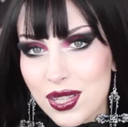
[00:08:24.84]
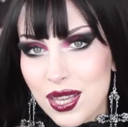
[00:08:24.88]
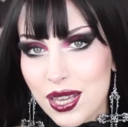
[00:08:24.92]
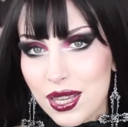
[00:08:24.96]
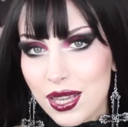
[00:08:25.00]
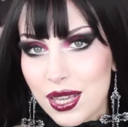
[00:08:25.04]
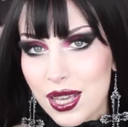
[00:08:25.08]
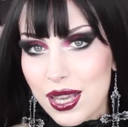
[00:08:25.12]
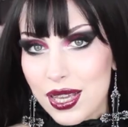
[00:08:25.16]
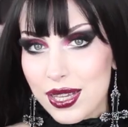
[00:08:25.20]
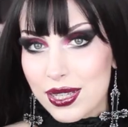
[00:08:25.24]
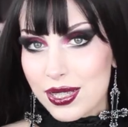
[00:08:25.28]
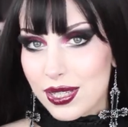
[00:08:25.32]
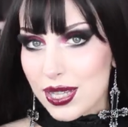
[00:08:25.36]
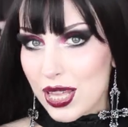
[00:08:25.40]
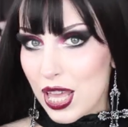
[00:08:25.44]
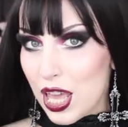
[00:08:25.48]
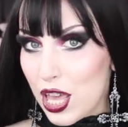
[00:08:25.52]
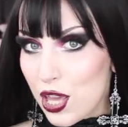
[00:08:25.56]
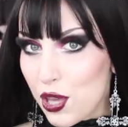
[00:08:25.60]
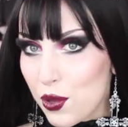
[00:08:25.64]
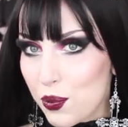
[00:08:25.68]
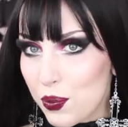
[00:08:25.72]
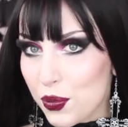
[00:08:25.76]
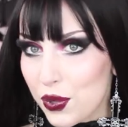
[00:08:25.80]
thing is
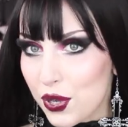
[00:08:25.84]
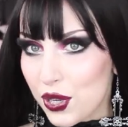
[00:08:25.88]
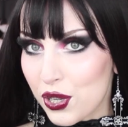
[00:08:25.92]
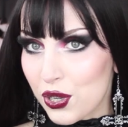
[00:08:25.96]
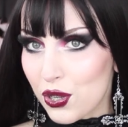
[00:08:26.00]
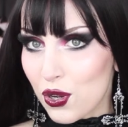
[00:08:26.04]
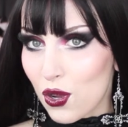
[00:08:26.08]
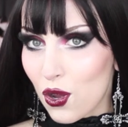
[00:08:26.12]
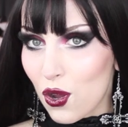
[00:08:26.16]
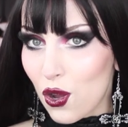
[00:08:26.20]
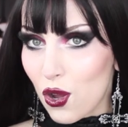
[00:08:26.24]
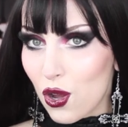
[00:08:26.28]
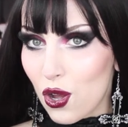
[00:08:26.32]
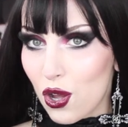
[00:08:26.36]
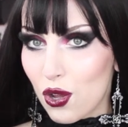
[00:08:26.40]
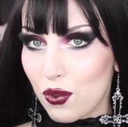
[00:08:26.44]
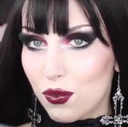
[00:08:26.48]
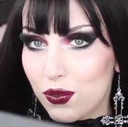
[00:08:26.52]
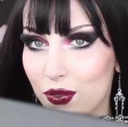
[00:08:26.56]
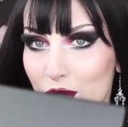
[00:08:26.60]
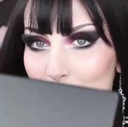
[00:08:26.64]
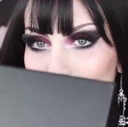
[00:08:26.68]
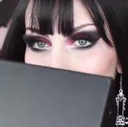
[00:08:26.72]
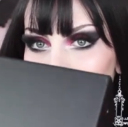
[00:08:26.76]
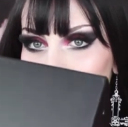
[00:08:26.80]
a pair
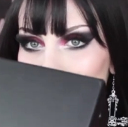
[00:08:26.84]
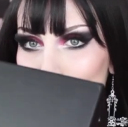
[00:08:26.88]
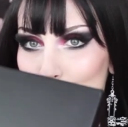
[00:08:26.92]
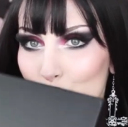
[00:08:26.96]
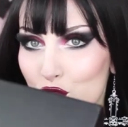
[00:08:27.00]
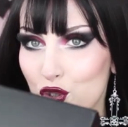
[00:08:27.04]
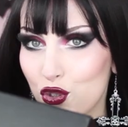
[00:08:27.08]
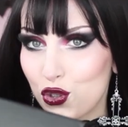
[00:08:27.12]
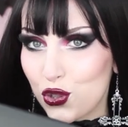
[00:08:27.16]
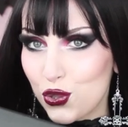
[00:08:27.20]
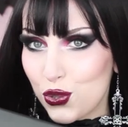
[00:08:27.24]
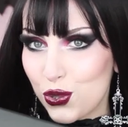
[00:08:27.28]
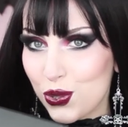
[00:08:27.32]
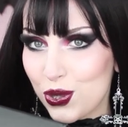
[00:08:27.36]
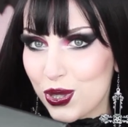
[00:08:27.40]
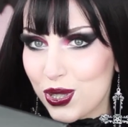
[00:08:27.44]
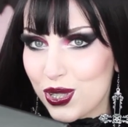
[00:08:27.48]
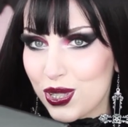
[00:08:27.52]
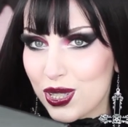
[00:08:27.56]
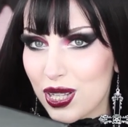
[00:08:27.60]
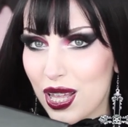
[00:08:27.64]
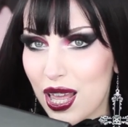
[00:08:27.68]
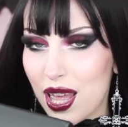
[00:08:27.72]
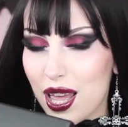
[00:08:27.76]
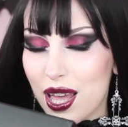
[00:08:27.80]
of
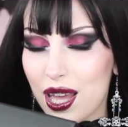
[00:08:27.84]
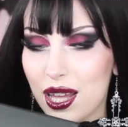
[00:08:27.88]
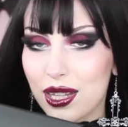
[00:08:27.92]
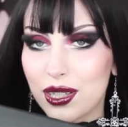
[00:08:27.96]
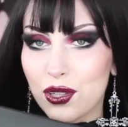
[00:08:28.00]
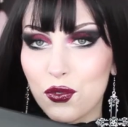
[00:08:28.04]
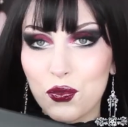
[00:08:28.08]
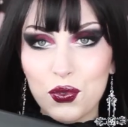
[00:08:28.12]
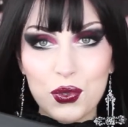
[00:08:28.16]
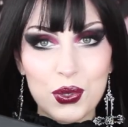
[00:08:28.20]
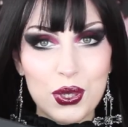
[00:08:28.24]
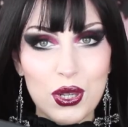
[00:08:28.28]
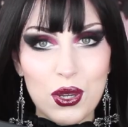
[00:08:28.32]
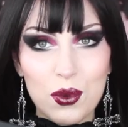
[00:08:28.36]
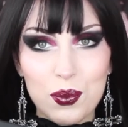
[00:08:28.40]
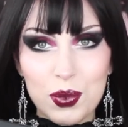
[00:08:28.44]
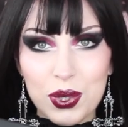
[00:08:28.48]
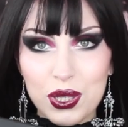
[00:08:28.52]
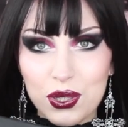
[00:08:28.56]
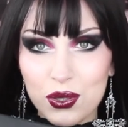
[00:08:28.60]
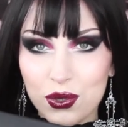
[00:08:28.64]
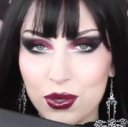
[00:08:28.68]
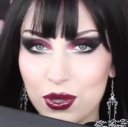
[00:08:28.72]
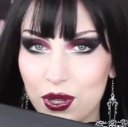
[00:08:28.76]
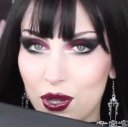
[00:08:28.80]
shoes, and if you know
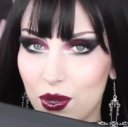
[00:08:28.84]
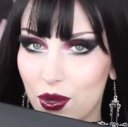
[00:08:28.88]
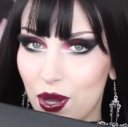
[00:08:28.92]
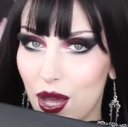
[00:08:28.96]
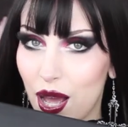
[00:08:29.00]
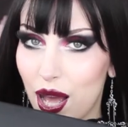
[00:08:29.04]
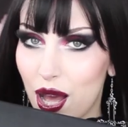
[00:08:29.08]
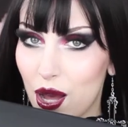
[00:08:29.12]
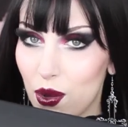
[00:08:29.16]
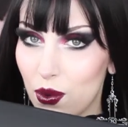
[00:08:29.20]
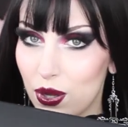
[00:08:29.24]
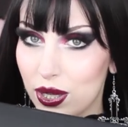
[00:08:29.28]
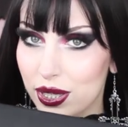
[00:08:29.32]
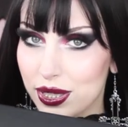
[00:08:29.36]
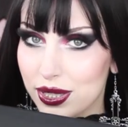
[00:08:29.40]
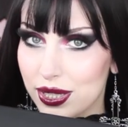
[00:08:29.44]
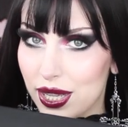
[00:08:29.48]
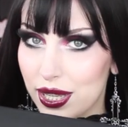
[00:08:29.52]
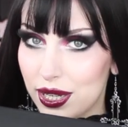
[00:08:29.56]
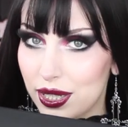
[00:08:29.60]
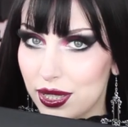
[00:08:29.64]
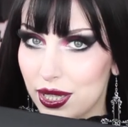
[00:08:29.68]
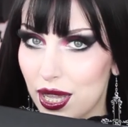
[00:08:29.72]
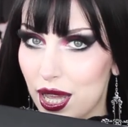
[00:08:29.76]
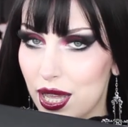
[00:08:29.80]
me, you know how
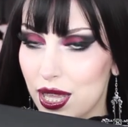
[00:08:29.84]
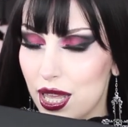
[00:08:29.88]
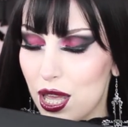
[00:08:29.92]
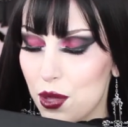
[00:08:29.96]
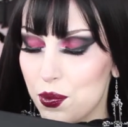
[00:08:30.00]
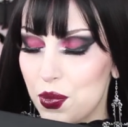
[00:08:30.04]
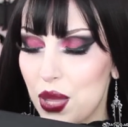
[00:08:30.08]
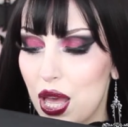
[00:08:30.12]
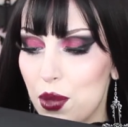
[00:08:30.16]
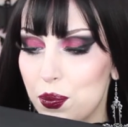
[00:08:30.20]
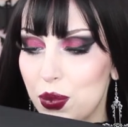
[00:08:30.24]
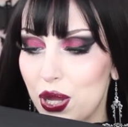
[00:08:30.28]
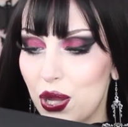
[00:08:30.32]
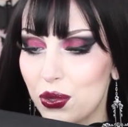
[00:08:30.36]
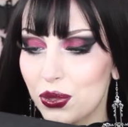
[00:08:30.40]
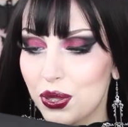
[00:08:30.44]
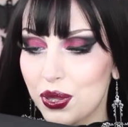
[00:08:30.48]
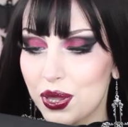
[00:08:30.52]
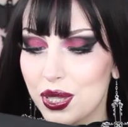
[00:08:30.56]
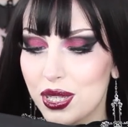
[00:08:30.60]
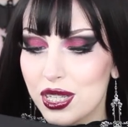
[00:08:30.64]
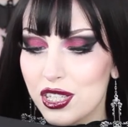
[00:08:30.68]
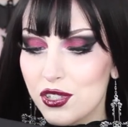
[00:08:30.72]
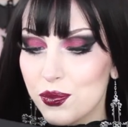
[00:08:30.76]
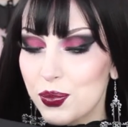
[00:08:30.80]
excited I am
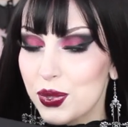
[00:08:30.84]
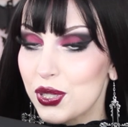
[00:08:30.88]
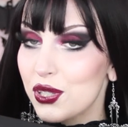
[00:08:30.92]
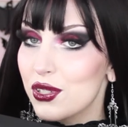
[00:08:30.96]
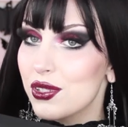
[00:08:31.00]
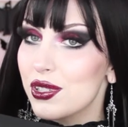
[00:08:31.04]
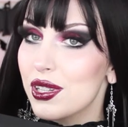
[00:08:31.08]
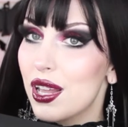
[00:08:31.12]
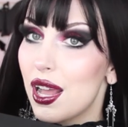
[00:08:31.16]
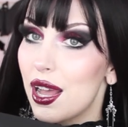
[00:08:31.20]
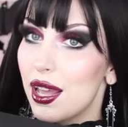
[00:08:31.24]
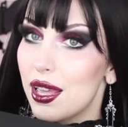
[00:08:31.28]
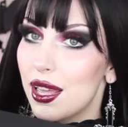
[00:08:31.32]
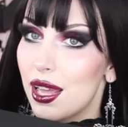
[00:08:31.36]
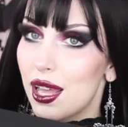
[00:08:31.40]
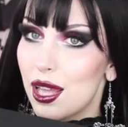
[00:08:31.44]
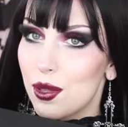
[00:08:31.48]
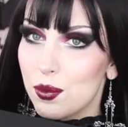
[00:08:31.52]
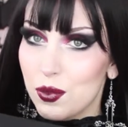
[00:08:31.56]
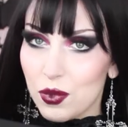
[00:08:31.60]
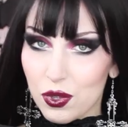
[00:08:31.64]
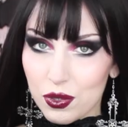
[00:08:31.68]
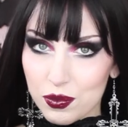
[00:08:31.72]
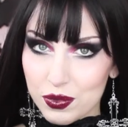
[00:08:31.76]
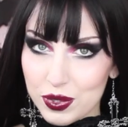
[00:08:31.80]
about this because I
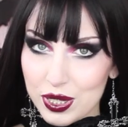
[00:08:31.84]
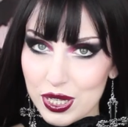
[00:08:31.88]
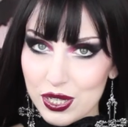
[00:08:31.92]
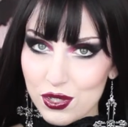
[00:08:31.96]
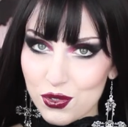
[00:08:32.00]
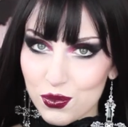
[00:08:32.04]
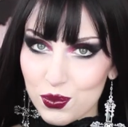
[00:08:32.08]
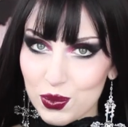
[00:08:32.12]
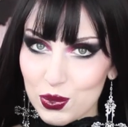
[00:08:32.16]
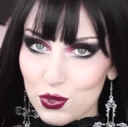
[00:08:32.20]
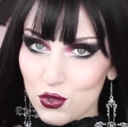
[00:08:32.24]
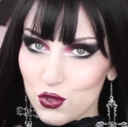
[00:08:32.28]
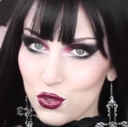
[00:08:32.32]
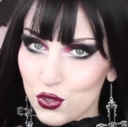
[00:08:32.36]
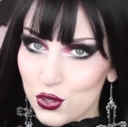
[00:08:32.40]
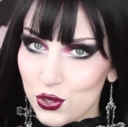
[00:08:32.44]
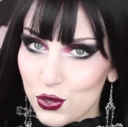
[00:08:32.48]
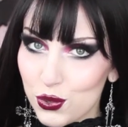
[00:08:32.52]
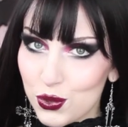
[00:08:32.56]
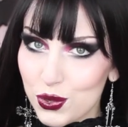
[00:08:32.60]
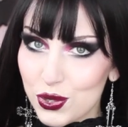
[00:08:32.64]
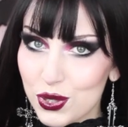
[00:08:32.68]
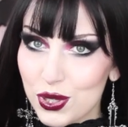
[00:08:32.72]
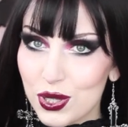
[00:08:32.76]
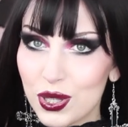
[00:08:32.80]
am obsessed with
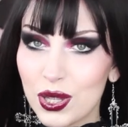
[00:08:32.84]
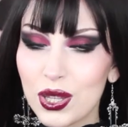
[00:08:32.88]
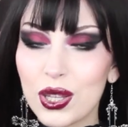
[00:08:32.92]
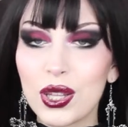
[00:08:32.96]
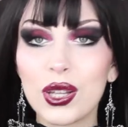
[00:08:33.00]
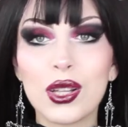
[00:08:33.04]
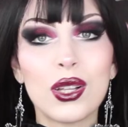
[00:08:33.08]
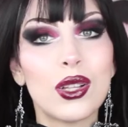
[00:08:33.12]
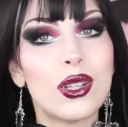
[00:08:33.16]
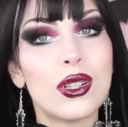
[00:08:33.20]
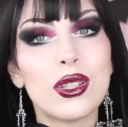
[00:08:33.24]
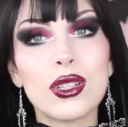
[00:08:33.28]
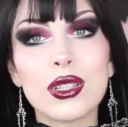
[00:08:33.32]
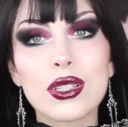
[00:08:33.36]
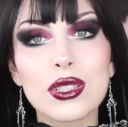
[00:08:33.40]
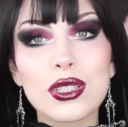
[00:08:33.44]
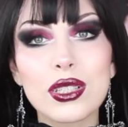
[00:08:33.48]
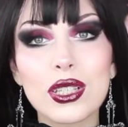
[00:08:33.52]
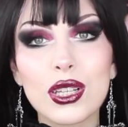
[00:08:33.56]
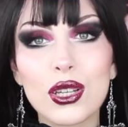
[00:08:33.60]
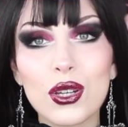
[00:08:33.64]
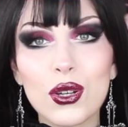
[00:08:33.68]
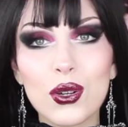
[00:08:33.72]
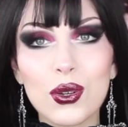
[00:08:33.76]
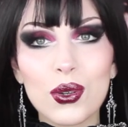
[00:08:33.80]
shoes.
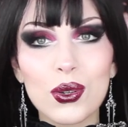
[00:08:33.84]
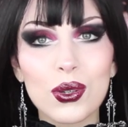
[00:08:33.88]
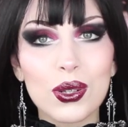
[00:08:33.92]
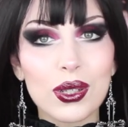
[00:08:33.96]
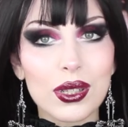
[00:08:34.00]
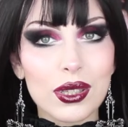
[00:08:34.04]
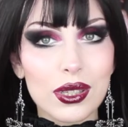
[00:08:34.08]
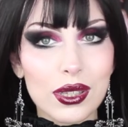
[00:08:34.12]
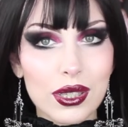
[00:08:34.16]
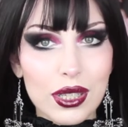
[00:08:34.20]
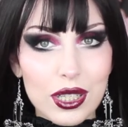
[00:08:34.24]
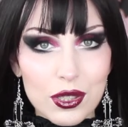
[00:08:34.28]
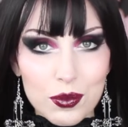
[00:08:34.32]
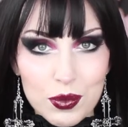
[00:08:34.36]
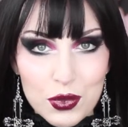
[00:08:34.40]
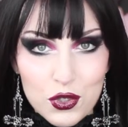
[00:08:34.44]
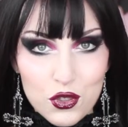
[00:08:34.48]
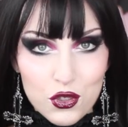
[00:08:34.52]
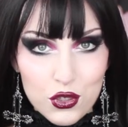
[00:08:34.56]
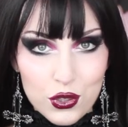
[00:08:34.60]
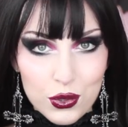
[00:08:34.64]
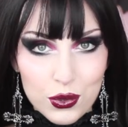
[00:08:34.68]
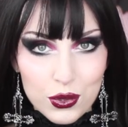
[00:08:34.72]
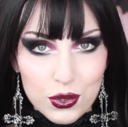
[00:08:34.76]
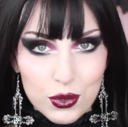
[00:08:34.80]
So let me
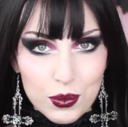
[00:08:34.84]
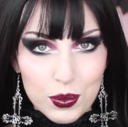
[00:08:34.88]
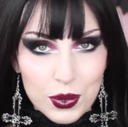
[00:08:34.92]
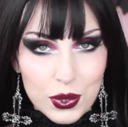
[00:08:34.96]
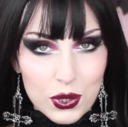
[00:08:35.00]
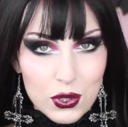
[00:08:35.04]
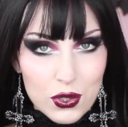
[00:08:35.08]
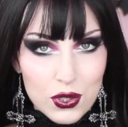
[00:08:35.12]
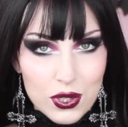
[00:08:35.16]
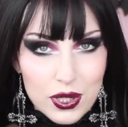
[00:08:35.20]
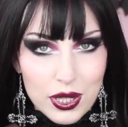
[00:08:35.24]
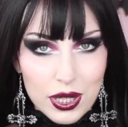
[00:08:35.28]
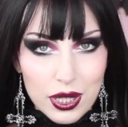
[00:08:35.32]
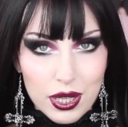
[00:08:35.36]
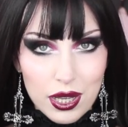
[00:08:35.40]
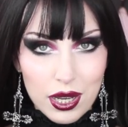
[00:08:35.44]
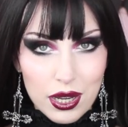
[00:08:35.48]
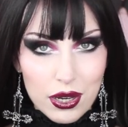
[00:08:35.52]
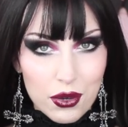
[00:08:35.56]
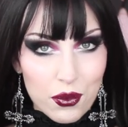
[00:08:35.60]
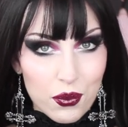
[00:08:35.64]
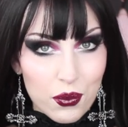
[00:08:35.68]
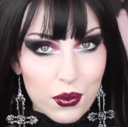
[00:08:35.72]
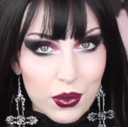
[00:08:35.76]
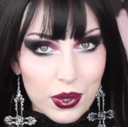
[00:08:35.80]
show you, because they
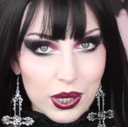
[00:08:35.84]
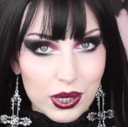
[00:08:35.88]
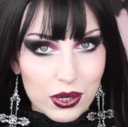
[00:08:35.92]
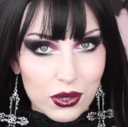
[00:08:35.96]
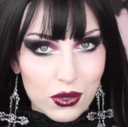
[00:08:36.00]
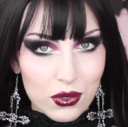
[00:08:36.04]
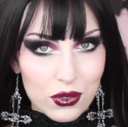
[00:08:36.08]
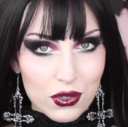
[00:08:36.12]
are really